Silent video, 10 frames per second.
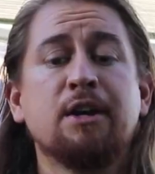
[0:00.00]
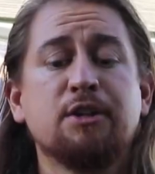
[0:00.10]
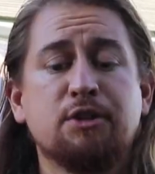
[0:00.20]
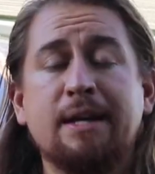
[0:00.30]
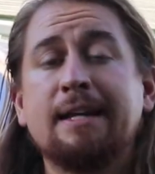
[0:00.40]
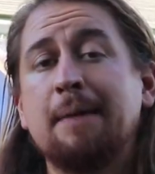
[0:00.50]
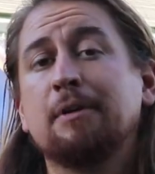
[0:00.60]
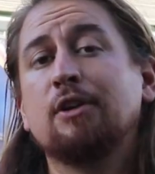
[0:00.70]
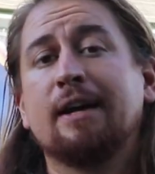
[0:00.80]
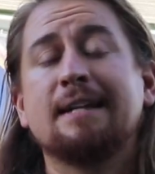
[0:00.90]
So he came
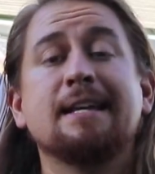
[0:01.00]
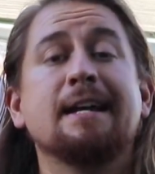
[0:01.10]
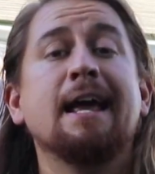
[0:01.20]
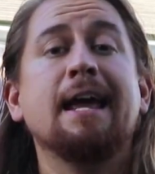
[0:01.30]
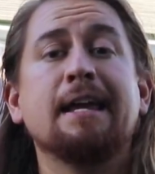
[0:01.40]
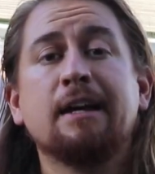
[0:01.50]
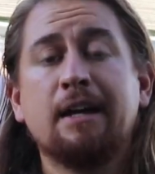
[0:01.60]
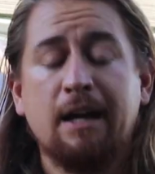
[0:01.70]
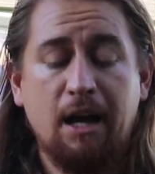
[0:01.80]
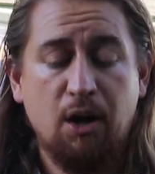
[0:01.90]
along and I said, hey,
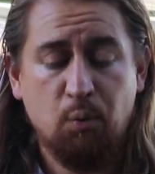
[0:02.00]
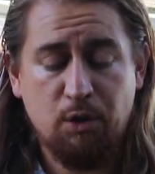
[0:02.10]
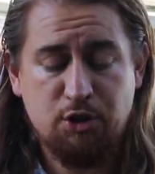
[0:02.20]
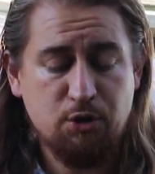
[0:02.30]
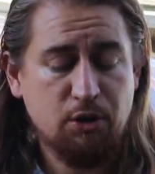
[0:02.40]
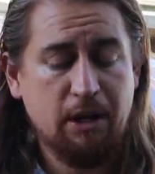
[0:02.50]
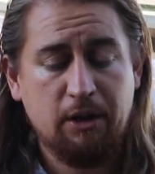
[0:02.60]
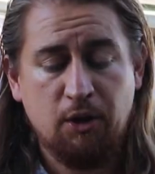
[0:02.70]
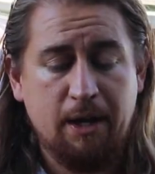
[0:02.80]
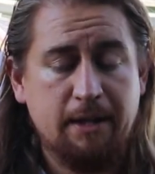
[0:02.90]
would you
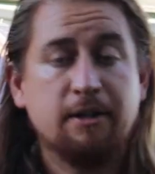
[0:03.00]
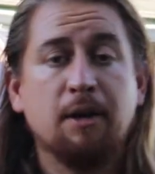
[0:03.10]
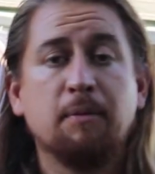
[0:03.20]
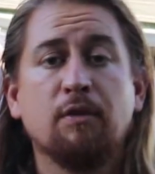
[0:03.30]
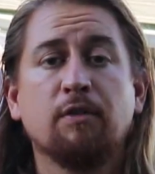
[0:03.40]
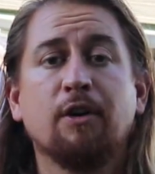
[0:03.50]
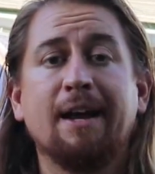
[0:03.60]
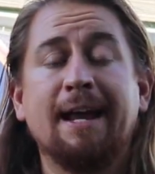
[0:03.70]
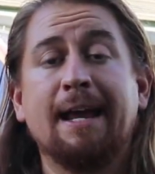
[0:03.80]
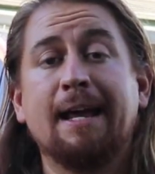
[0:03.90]
go ahead and come over,
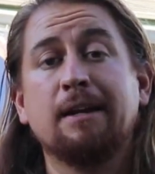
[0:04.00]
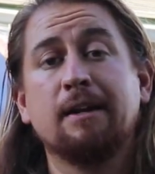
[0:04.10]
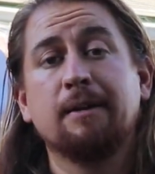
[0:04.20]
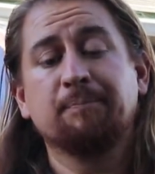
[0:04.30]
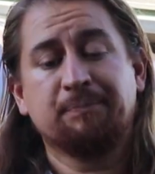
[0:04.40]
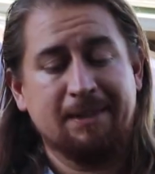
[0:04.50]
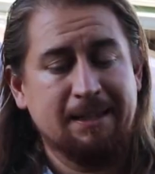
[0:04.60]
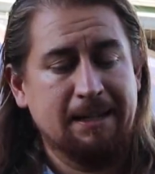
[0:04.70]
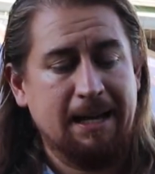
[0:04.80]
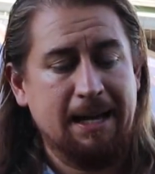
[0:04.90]
and
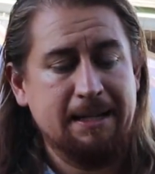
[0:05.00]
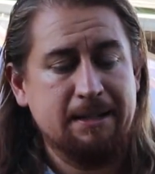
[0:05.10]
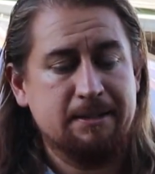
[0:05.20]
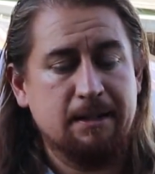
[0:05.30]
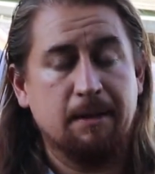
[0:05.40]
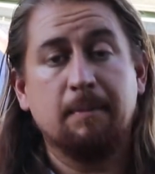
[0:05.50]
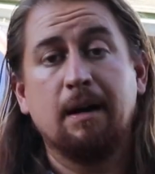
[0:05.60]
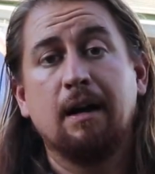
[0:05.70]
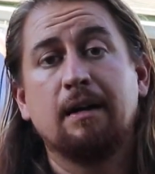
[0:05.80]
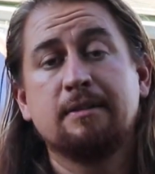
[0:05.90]
I need some
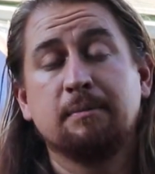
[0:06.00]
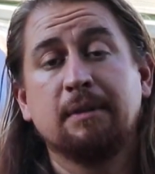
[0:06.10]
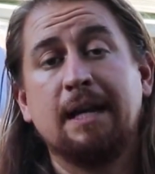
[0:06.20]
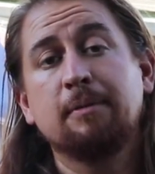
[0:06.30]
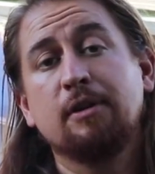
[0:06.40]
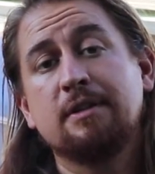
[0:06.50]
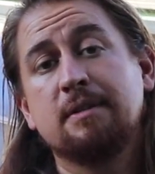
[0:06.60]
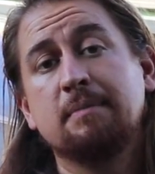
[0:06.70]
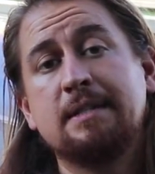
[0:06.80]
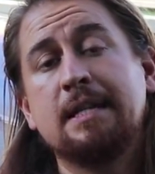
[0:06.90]
labor and
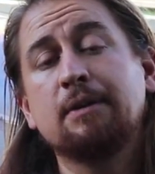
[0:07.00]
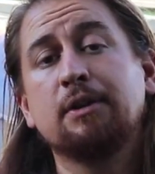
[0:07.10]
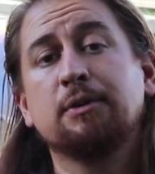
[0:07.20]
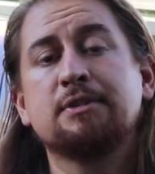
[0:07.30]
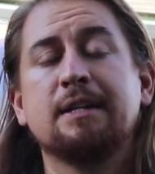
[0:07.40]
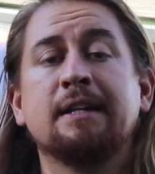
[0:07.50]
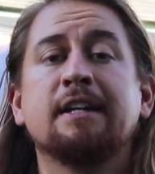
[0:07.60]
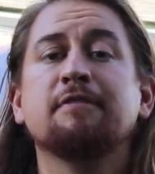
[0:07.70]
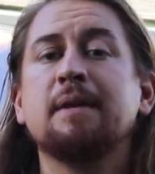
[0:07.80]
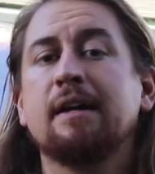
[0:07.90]
some materials, and
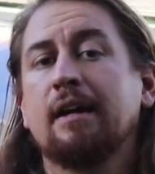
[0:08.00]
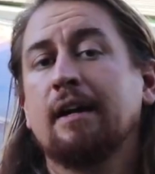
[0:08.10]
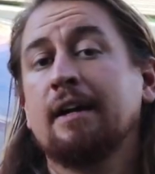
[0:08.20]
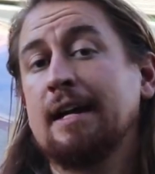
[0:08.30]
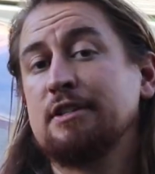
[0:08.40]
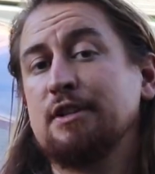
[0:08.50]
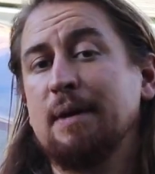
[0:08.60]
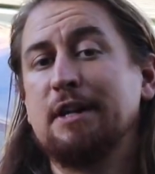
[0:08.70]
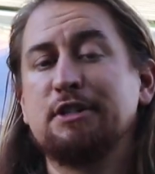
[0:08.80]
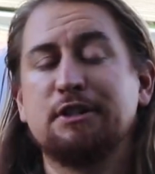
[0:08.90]
give me an
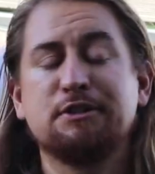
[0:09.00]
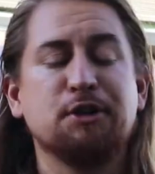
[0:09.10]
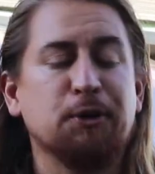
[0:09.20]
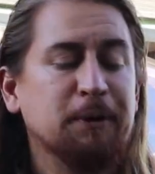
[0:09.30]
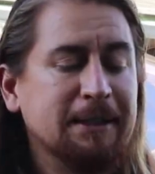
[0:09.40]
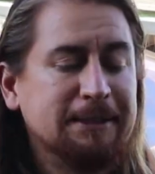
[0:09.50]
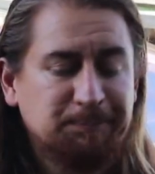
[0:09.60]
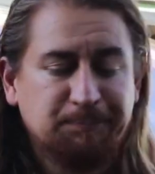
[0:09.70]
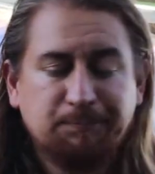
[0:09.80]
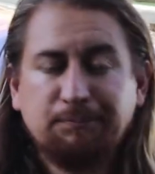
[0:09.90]
estimation. So
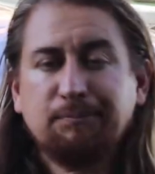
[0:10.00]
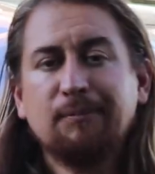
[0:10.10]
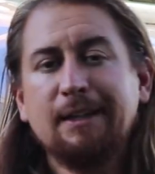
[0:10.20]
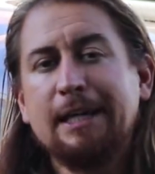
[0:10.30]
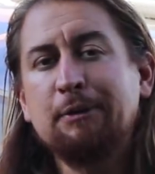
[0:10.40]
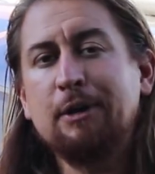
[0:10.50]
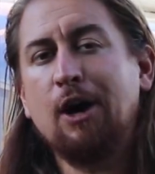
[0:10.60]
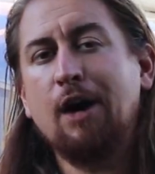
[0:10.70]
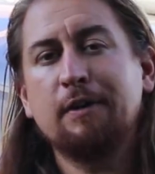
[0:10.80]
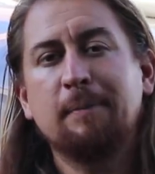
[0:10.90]
he went
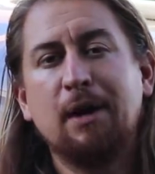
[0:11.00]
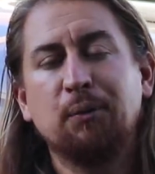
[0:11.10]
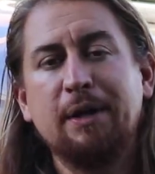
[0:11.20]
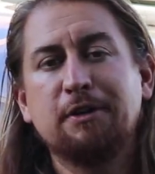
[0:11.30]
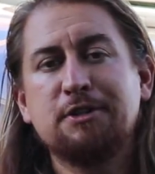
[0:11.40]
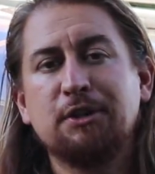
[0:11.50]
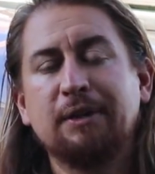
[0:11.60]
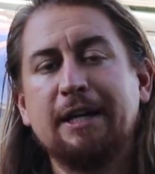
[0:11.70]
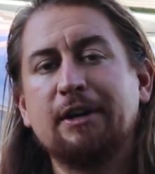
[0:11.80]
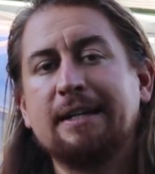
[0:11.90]
off, and about a week or so
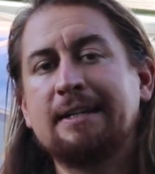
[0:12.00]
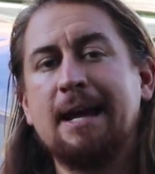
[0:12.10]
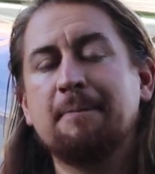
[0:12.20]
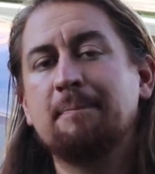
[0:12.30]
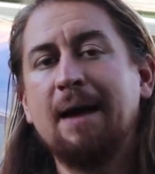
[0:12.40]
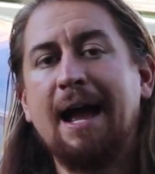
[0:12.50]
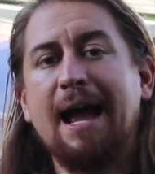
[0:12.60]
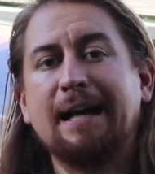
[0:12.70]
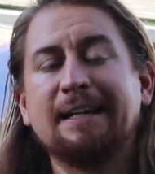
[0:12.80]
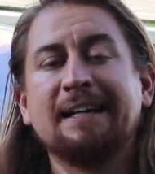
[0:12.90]
later he came
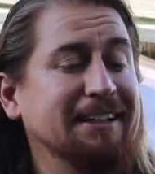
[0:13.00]
back.